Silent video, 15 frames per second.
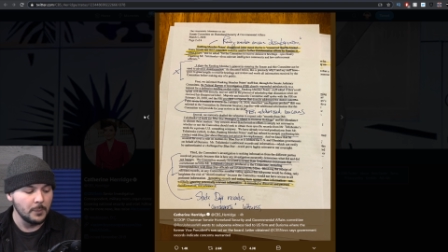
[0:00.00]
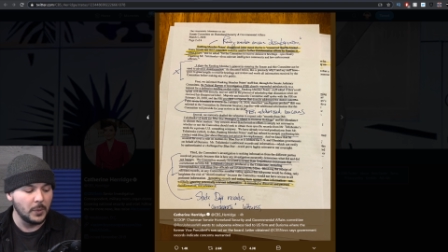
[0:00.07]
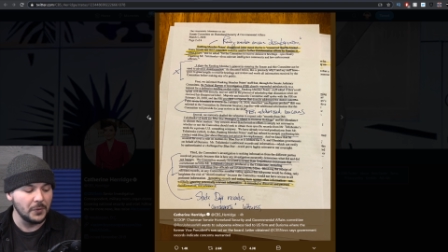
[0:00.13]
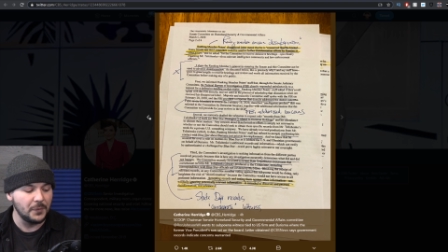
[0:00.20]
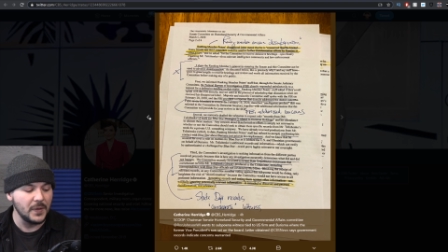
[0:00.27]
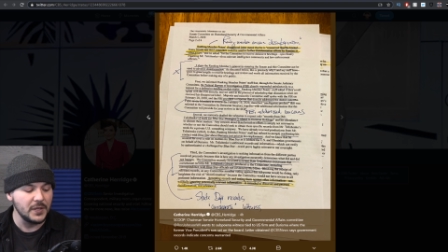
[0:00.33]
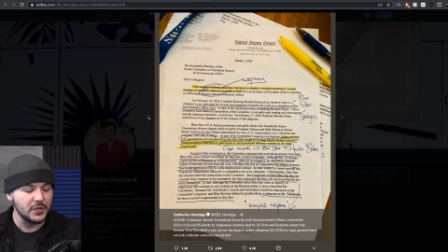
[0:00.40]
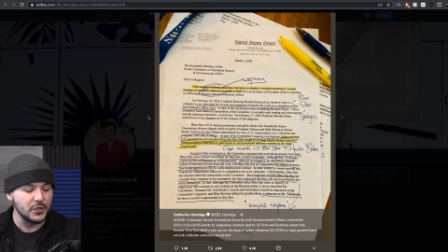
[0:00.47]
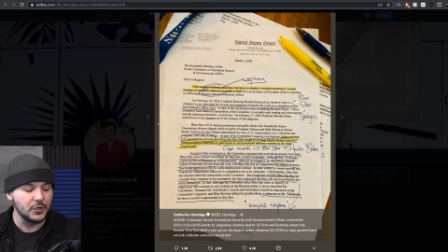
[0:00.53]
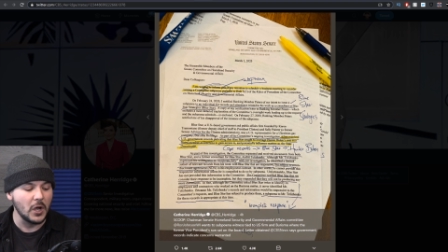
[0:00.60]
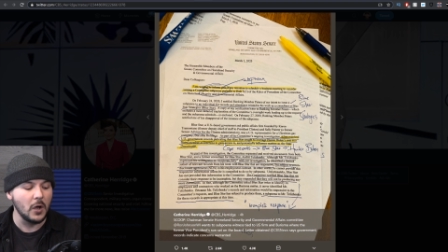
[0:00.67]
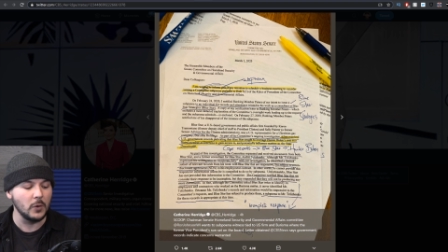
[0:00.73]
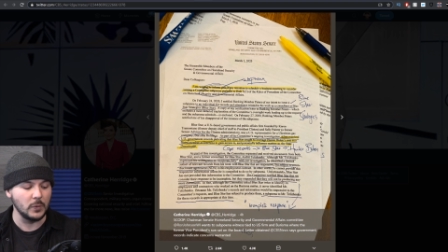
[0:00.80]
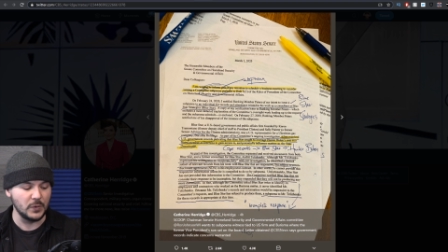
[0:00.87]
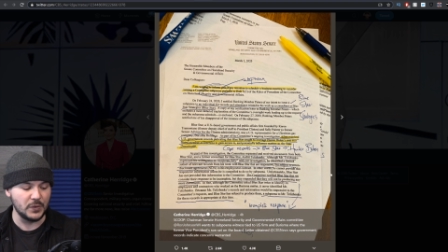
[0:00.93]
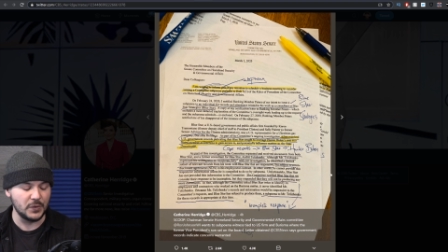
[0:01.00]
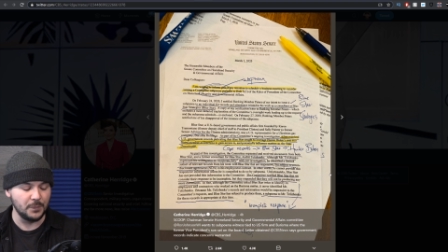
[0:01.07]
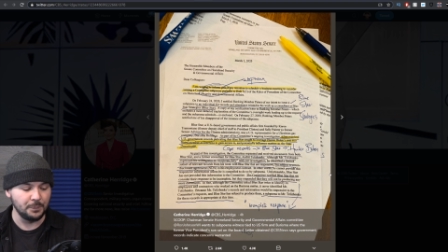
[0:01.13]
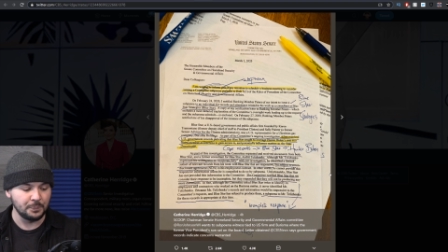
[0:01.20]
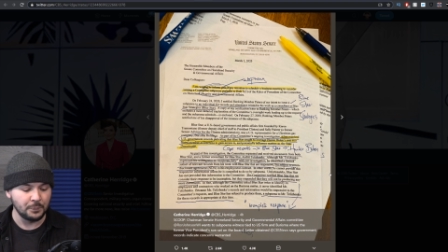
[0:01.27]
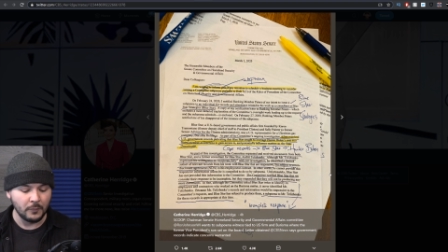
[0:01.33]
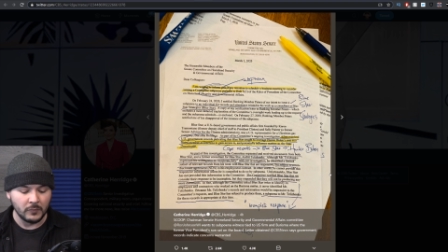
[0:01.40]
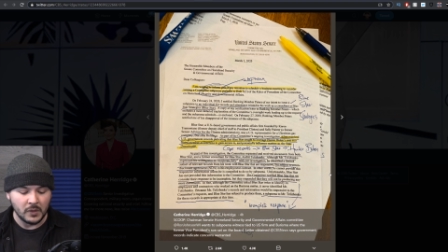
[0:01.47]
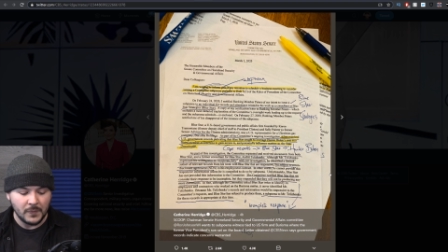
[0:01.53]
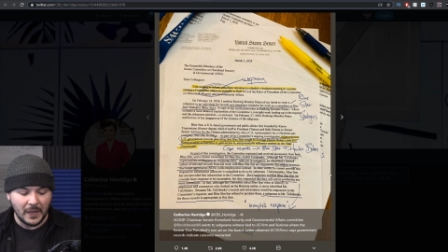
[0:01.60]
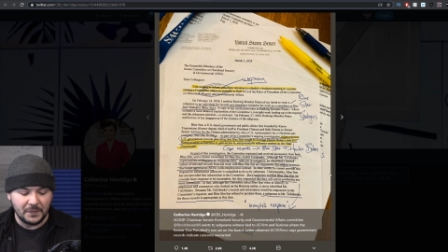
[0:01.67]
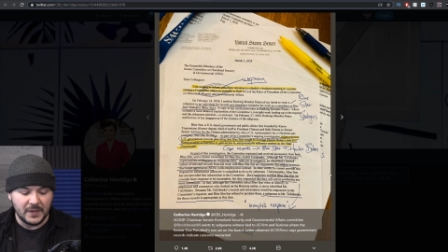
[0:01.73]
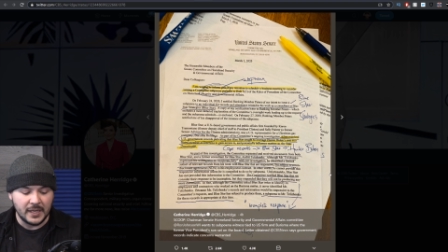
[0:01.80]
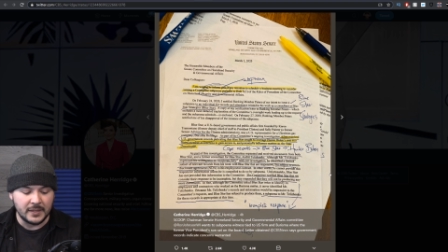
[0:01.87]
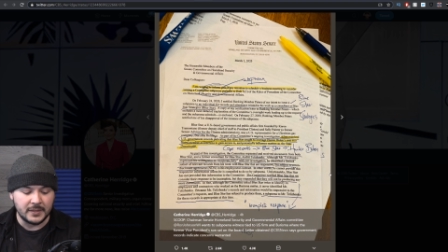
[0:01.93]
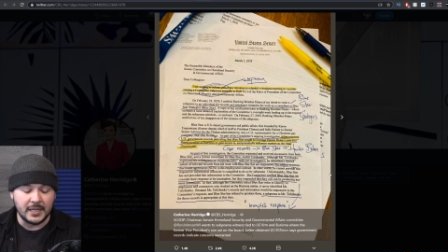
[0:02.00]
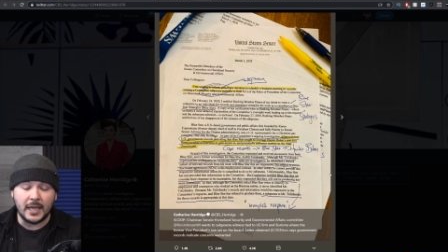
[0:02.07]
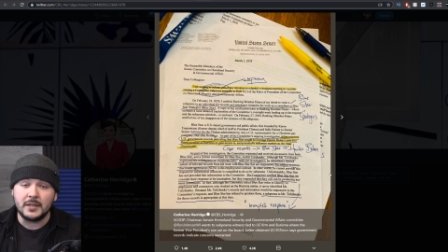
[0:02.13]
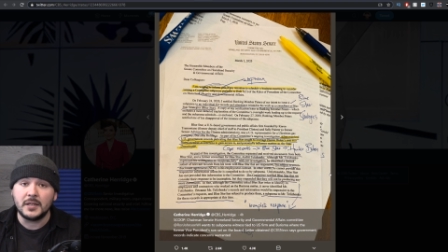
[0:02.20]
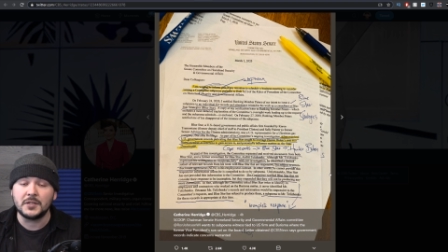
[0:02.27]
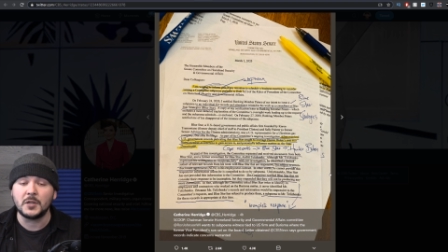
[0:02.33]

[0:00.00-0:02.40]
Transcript: But this shows that the intent